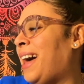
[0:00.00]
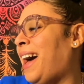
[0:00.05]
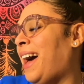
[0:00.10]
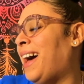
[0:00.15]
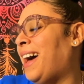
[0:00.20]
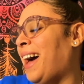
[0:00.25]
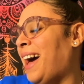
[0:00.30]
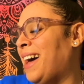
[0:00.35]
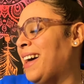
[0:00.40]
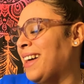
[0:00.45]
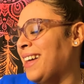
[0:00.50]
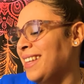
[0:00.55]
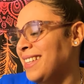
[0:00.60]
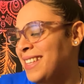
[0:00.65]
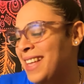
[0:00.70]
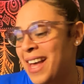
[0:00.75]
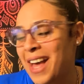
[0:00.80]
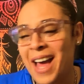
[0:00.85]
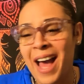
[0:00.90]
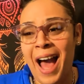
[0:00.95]
I
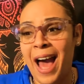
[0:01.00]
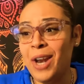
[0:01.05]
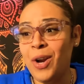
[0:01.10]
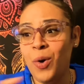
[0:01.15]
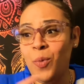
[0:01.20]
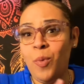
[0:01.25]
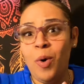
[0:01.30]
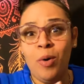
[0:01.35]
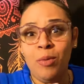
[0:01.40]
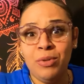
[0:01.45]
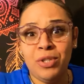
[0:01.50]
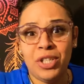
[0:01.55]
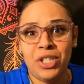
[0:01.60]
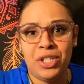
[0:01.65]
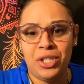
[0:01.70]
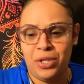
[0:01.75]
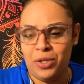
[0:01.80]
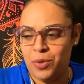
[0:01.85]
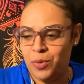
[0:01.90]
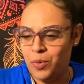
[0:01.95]
don't want you
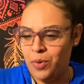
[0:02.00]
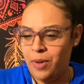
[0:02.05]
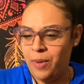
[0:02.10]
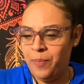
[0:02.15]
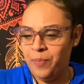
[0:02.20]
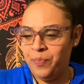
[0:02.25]
to.